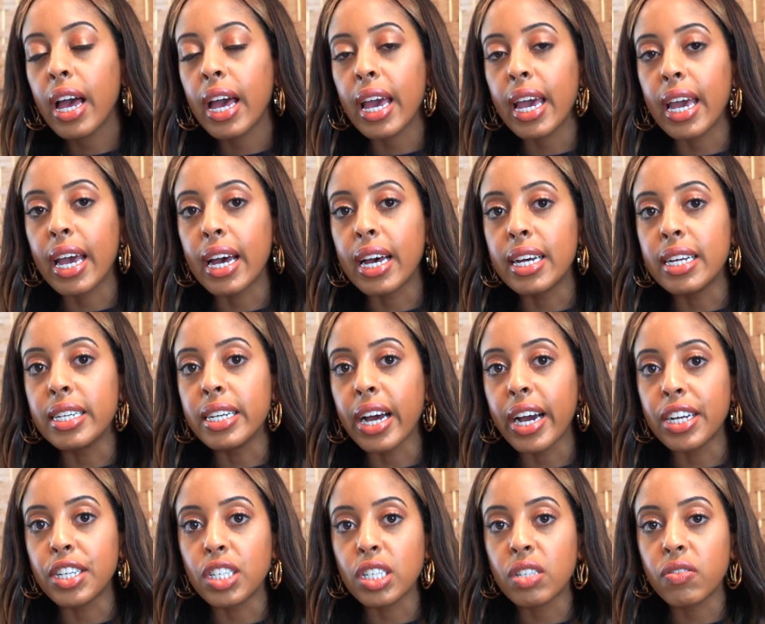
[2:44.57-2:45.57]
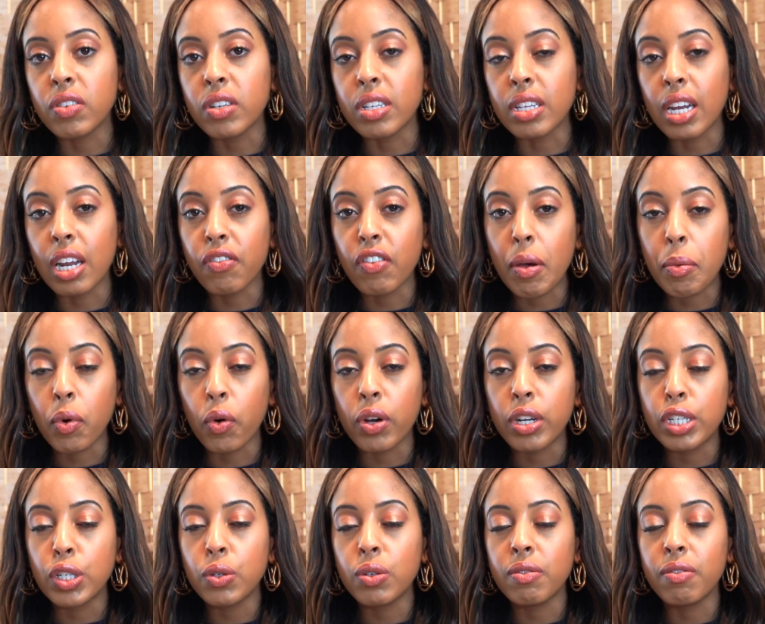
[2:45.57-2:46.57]
and I just feel that if I'm
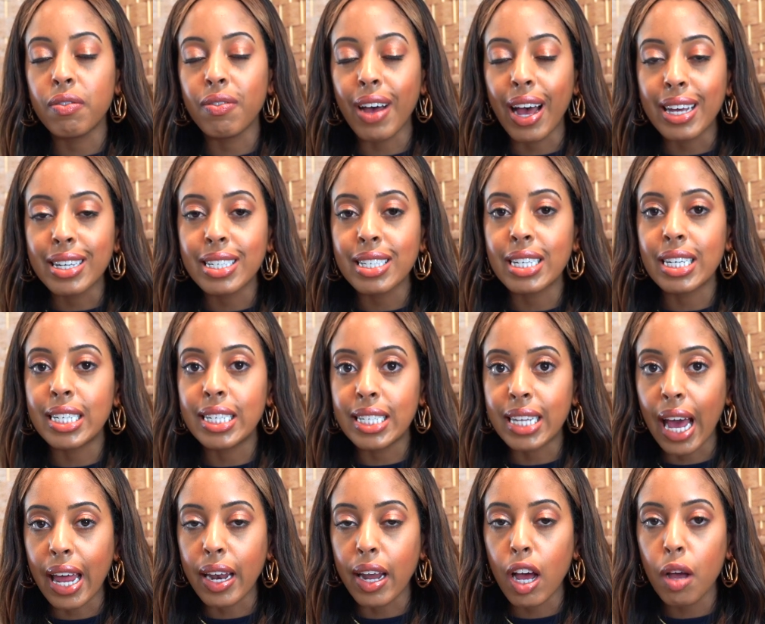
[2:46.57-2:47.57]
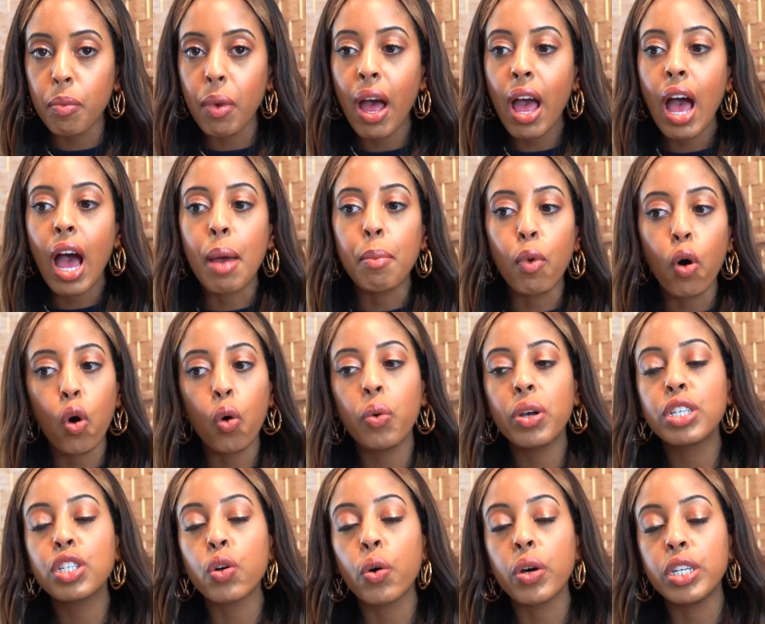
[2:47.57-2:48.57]
going to invest in denim, I'm
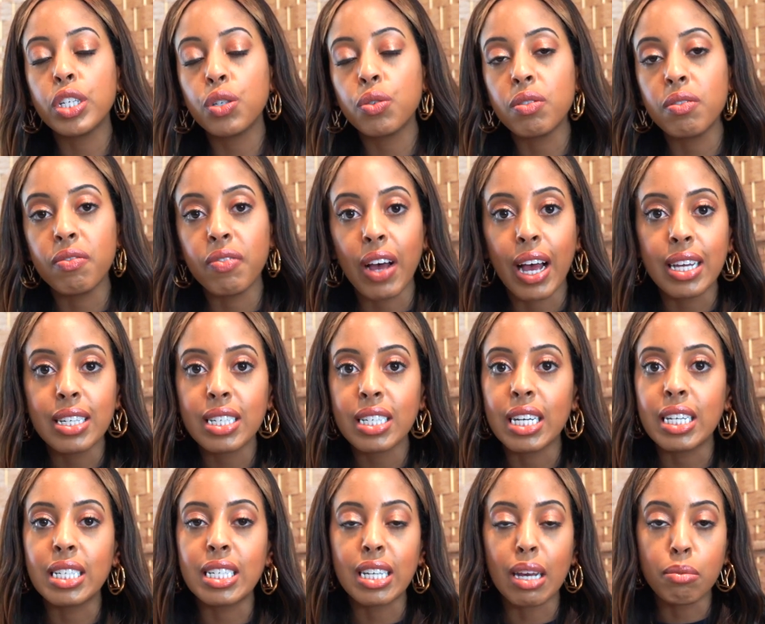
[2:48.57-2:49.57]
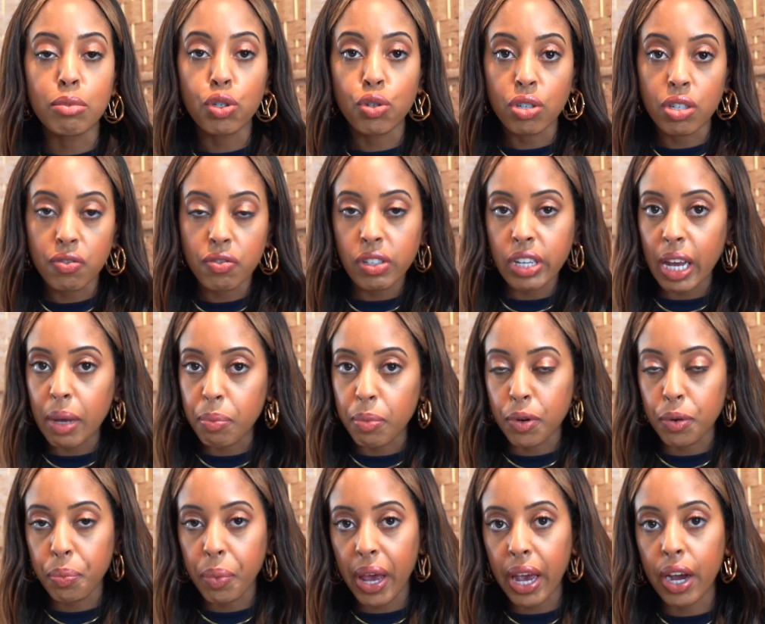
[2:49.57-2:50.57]
always going to invest in some sort of
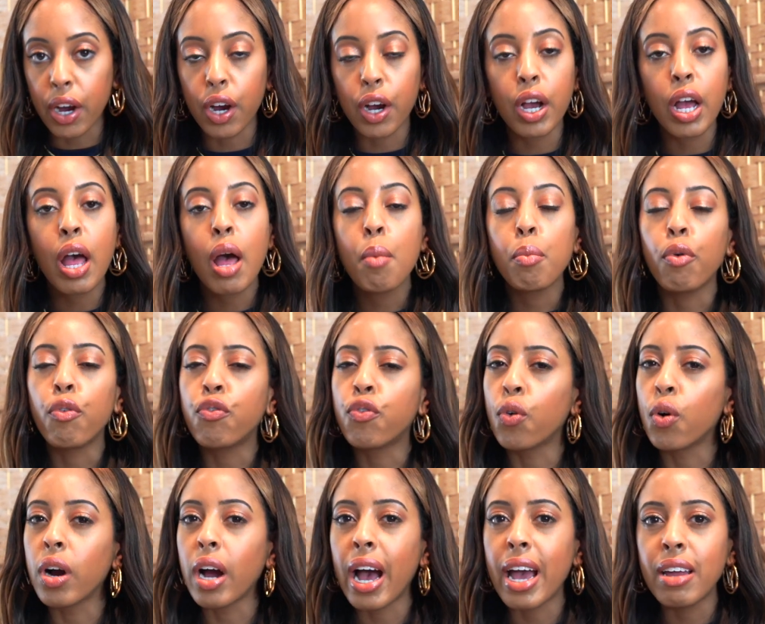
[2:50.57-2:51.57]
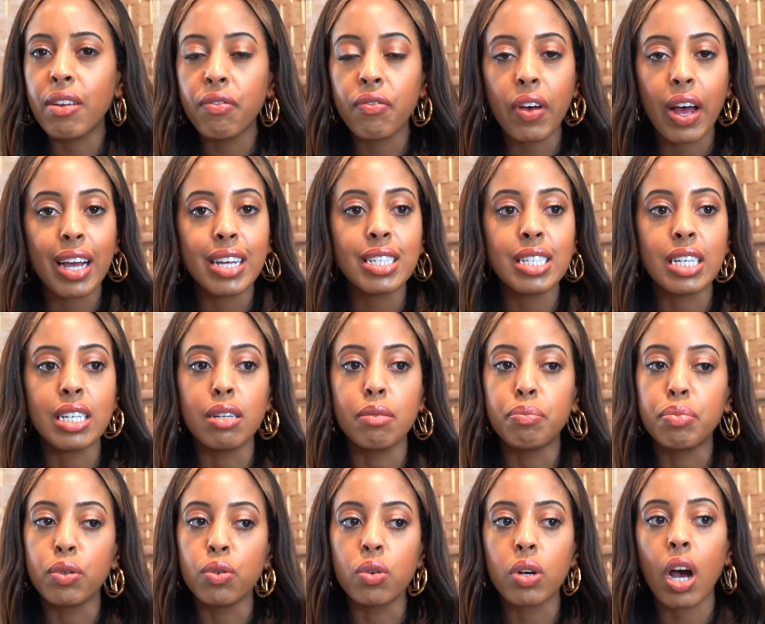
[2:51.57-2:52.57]
tapered pair before I invest in a
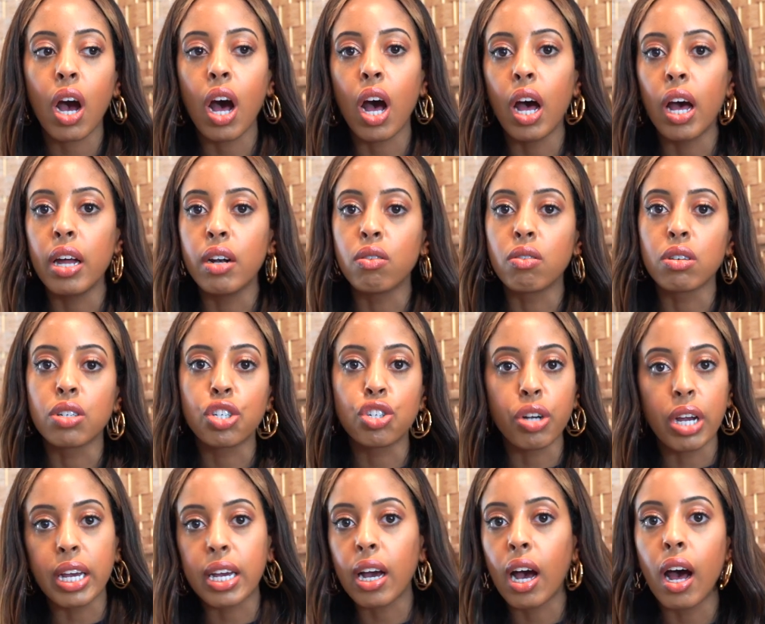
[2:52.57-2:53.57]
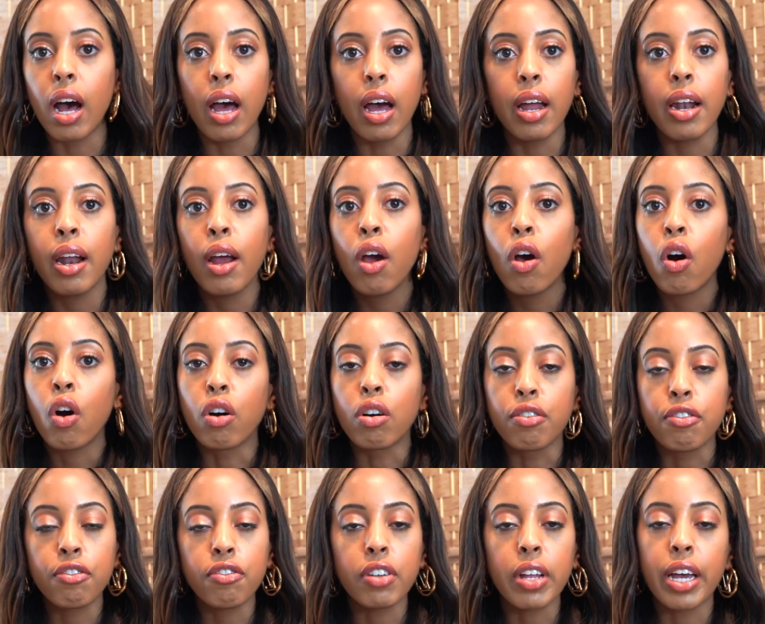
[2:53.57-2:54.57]
boot cut or a straight cut or
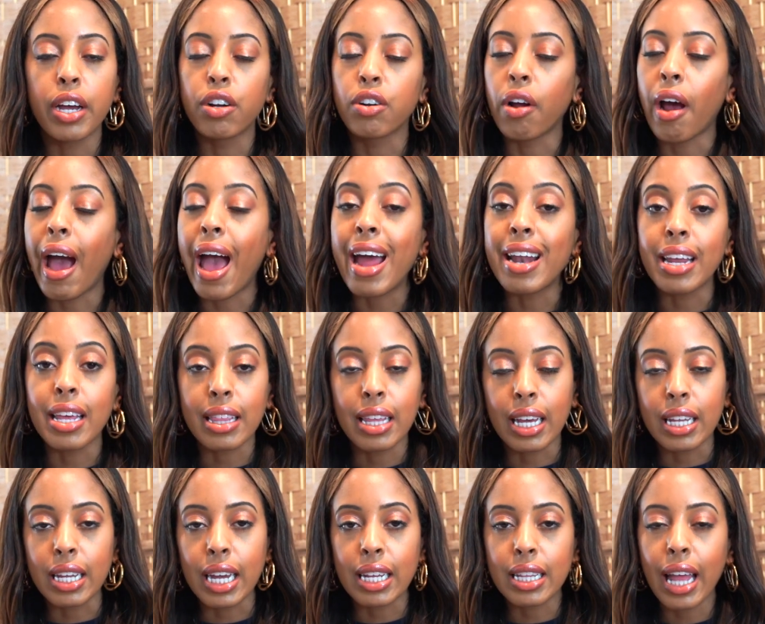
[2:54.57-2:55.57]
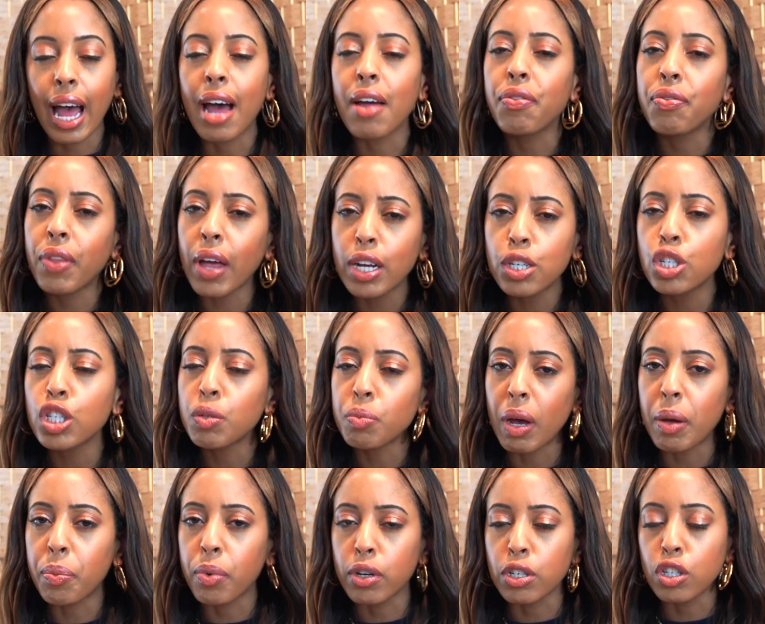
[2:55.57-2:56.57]
flared or anything like that. That's just
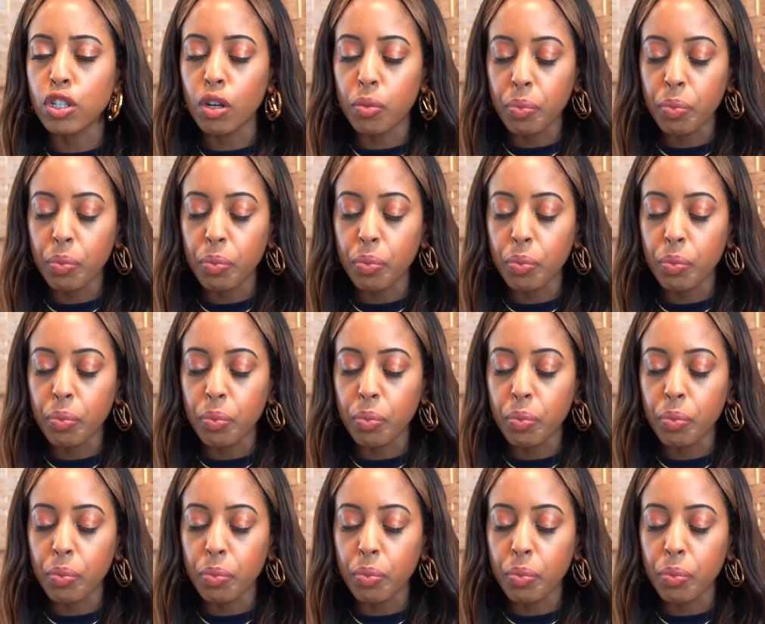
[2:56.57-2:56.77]
my personal